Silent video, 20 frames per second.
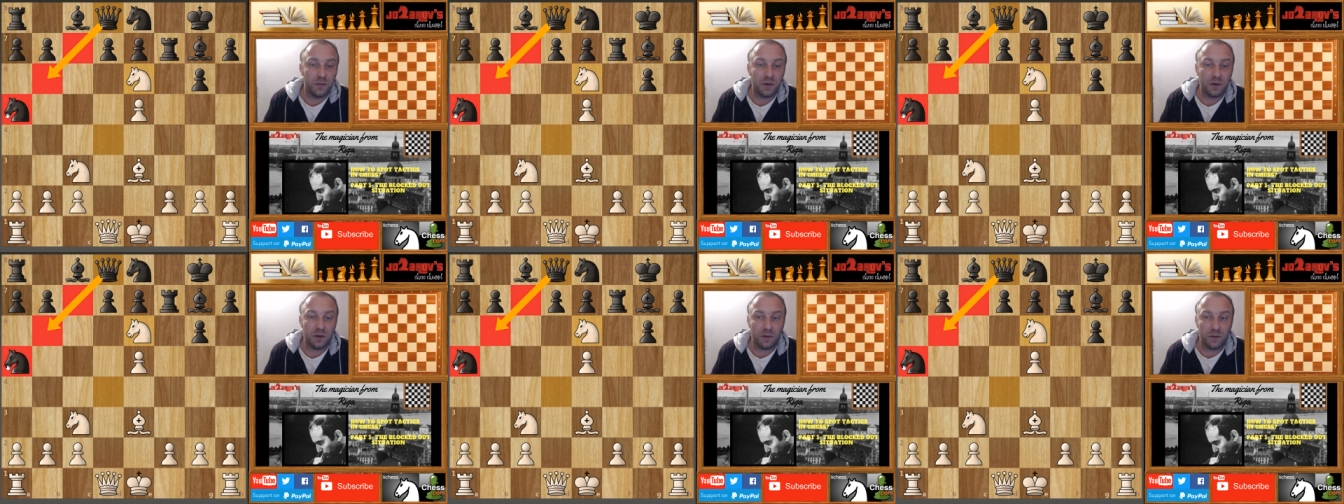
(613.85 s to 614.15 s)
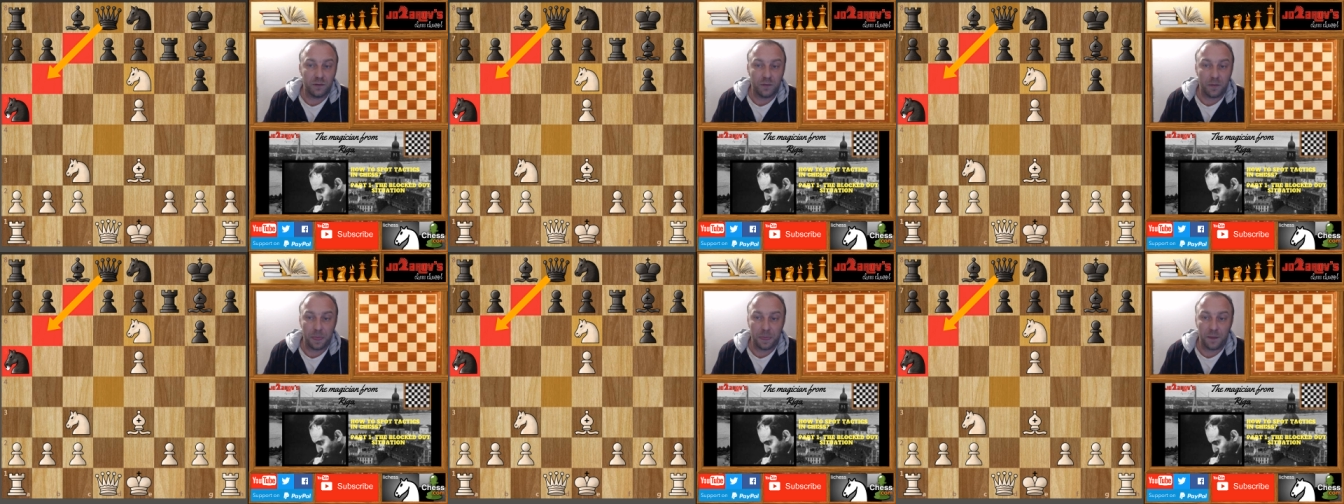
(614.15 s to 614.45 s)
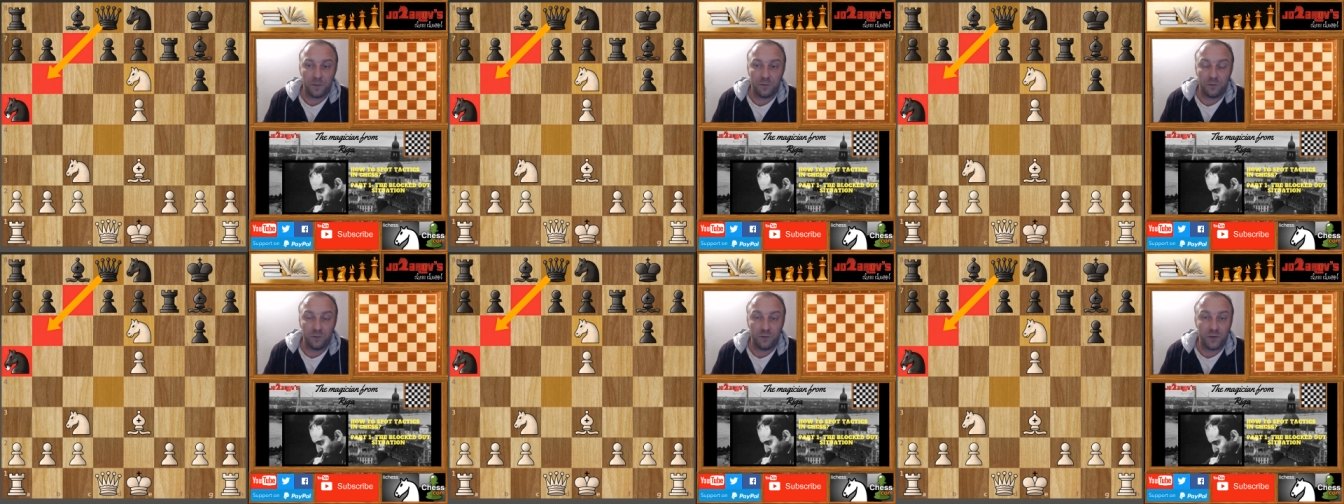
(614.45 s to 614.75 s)
um,
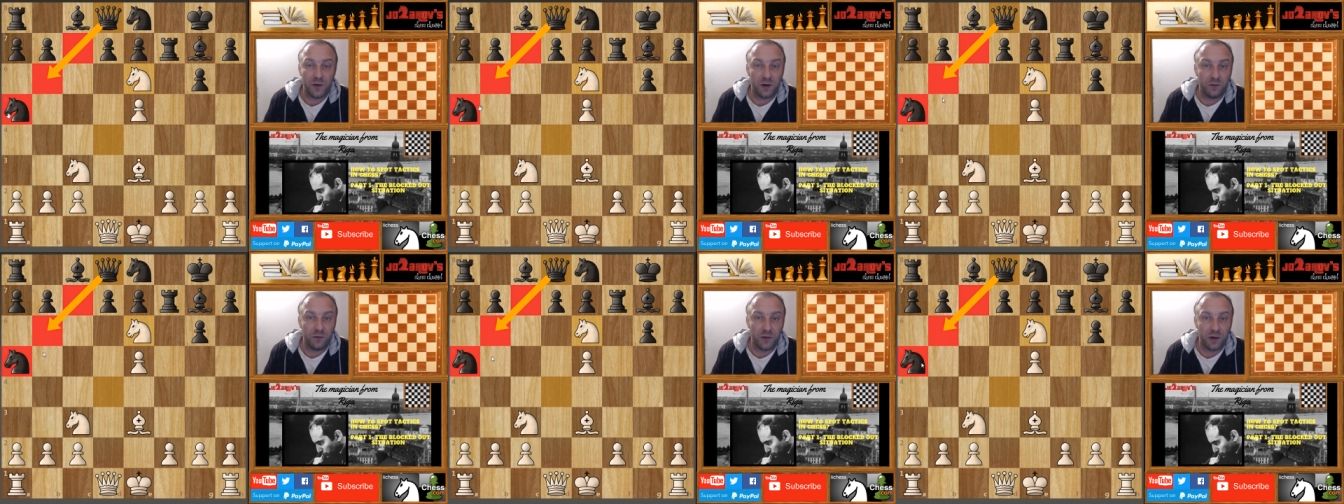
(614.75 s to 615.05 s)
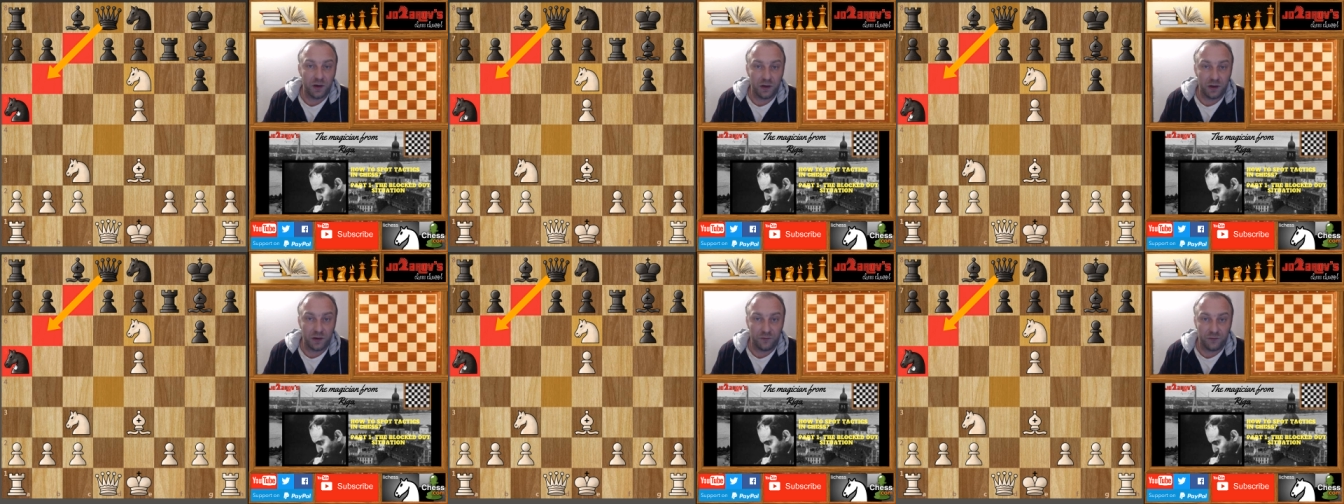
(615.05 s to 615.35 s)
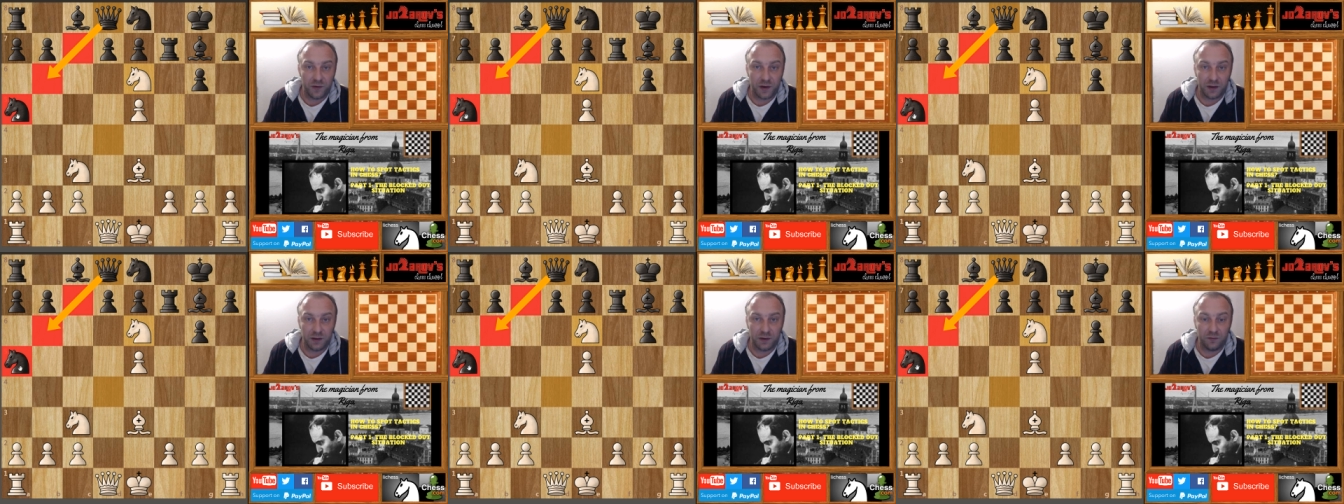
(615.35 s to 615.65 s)
a very very
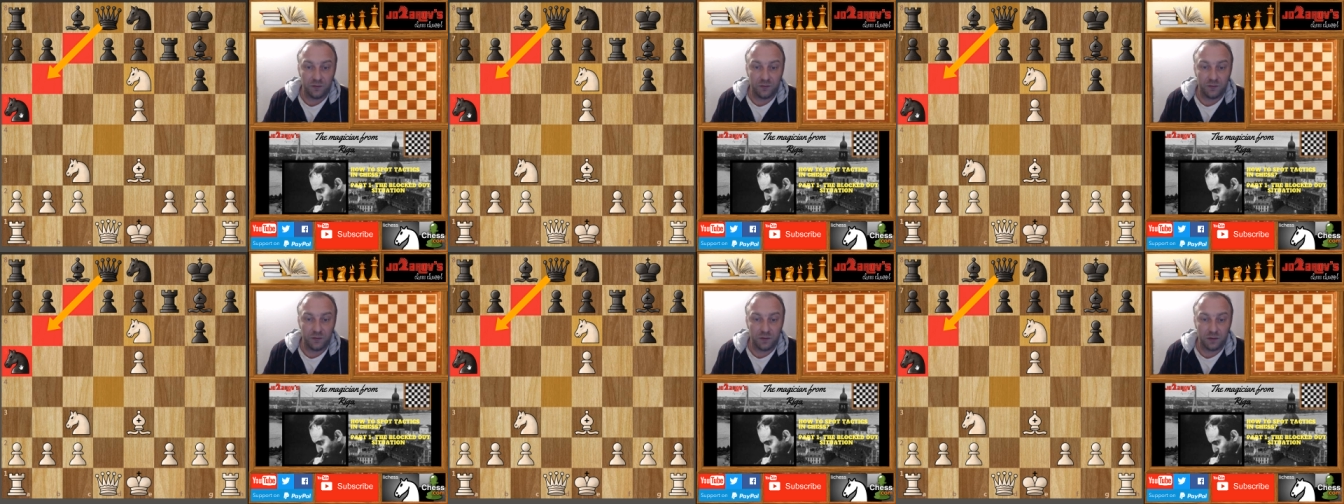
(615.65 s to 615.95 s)
effective